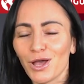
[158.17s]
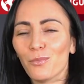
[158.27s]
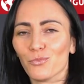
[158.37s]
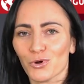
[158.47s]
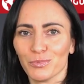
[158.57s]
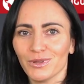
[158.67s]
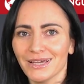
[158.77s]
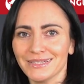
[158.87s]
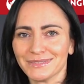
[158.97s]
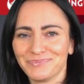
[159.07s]
More
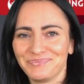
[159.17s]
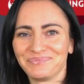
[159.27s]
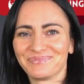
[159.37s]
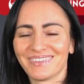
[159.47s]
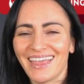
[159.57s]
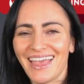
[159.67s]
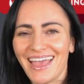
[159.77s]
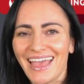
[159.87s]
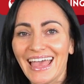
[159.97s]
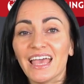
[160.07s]
polite.
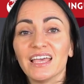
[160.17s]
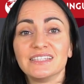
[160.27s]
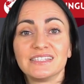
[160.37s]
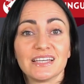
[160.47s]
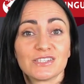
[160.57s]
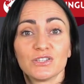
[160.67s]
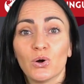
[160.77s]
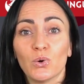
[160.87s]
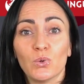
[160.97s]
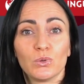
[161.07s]
It doesn't
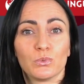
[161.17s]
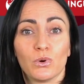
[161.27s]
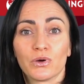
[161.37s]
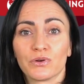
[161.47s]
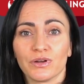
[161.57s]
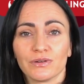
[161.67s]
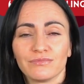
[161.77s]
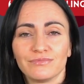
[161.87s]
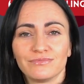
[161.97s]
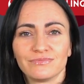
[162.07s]
hold water.
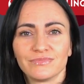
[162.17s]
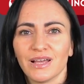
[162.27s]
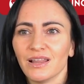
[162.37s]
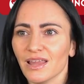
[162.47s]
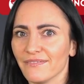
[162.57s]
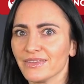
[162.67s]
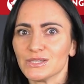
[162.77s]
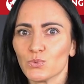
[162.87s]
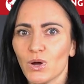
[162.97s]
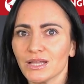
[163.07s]
Love
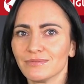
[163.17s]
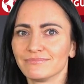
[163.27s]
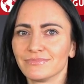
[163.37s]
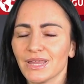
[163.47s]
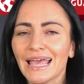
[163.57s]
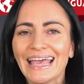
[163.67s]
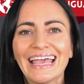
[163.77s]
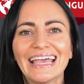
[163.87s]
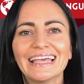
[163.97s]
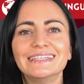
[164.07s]
this one.
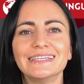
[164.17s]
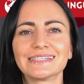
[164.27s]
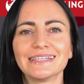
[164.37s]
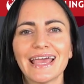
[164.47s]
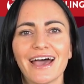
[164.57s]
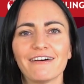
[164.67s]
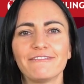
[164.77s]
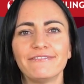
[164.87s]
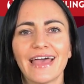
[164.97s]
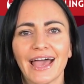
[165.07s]
It doesn't have
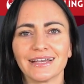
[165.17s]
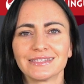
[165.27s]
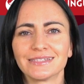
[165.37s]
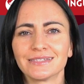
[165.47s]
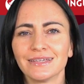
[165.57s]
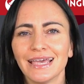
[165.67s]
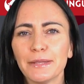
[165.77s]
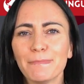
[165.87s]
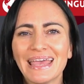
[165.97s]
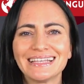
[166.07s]
facts. It
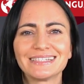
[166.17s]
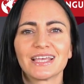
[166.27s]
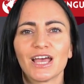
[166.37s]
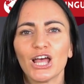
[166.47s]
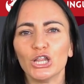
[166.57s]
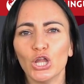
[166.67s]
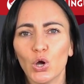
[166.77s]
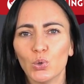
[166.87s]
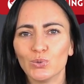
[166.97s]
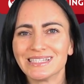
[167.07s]
makes
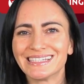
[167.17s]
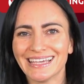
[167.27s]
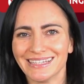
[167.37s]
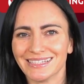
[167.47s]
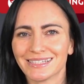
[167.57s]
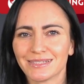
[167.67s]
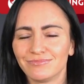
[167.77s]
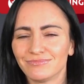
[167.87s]
no sense.